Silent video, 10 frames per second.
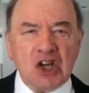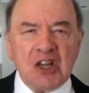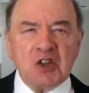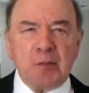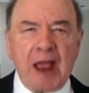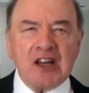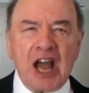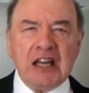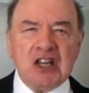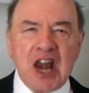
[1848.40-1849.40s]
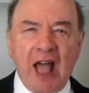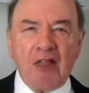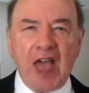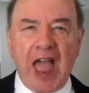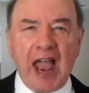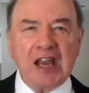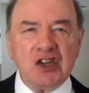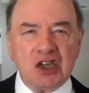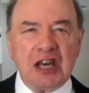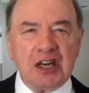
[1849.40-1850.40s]
She spent another
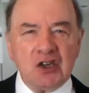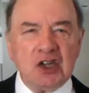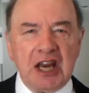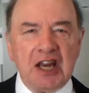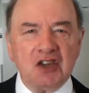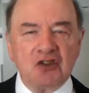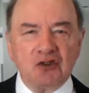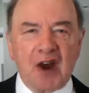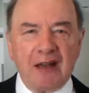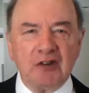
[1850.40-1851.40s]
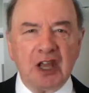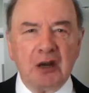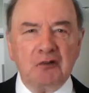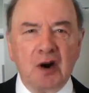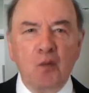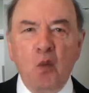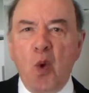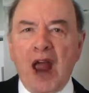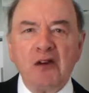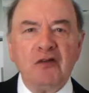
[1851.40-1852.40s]
18 years travelling
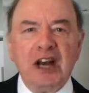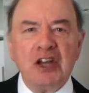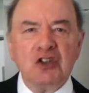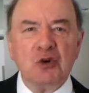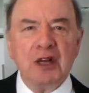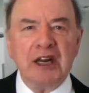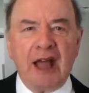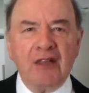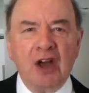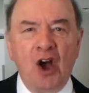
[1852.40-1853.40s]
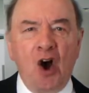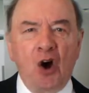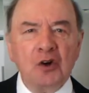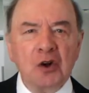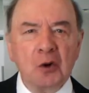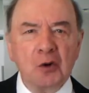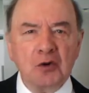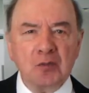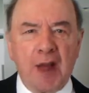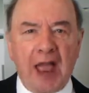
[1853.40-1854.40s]
from one village to another on
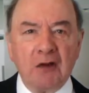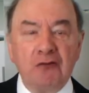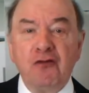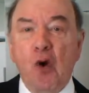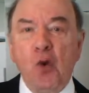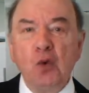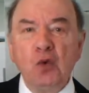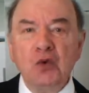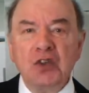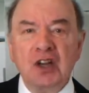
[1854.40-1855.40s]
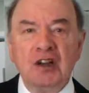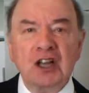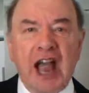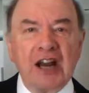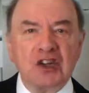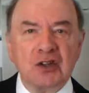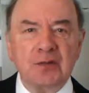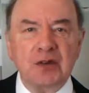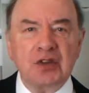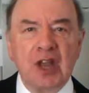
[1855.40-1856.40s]
horseback. Falls,
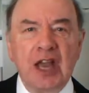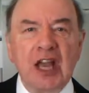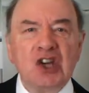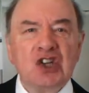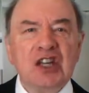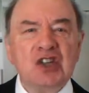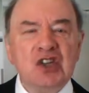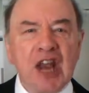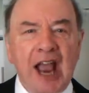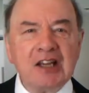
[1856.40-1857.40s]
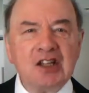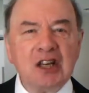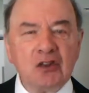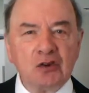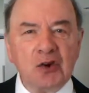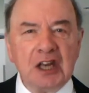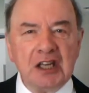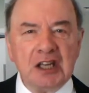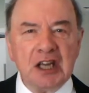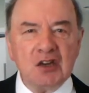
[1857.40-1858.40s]
concussions. She's
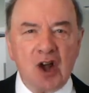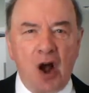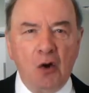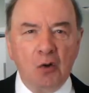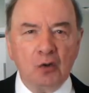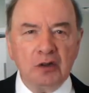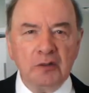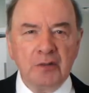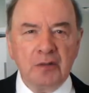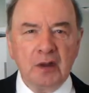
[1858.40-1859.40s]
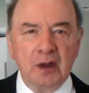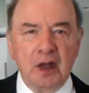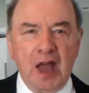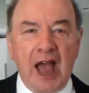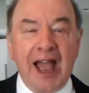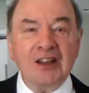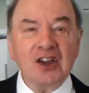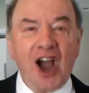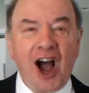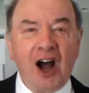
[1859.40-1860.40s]
93 years old
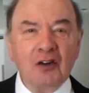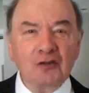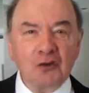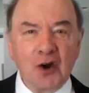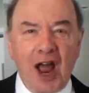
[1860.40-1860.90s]
and can't